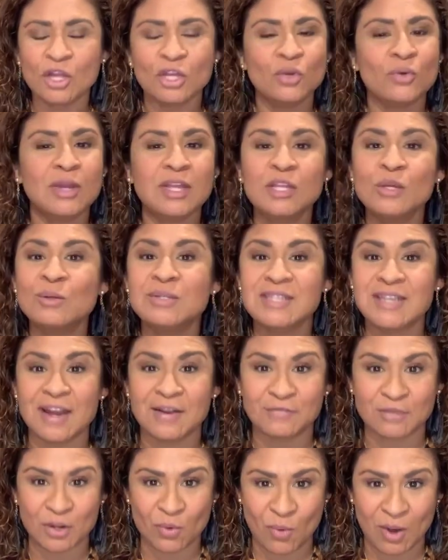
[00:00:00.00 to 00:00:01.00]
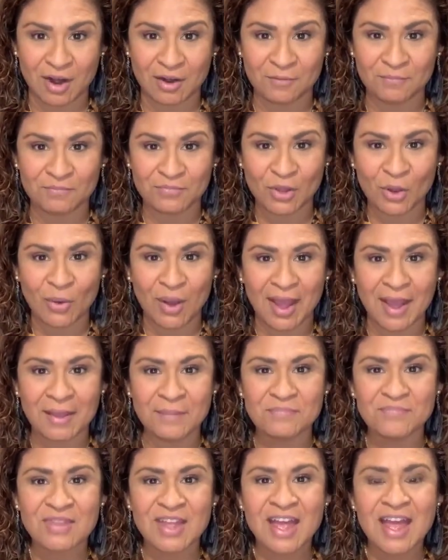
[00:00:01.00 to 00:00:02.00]
You can use it everywhere,
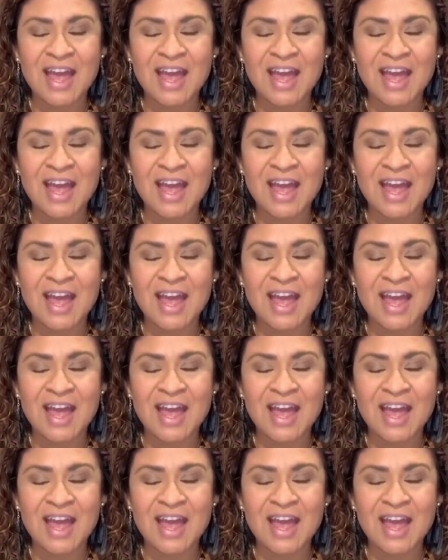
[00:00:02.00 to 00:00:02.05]
okay?